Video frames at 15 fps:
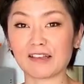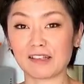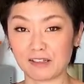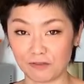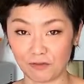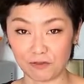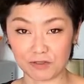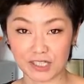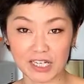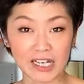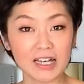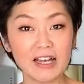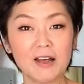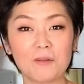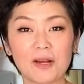excess
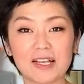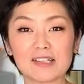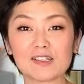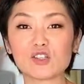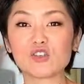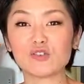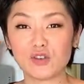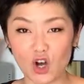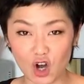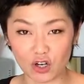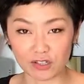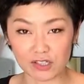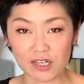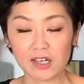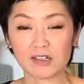water, but it's too
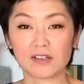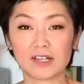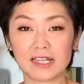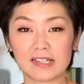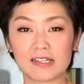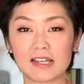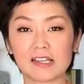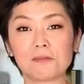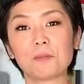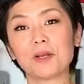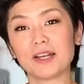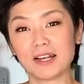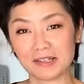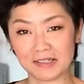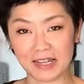hot, so let's just
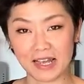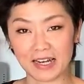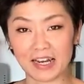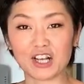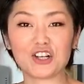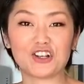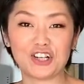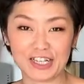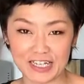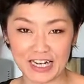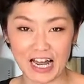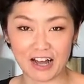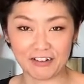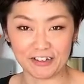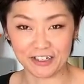put it aside and cool it
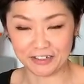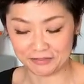down.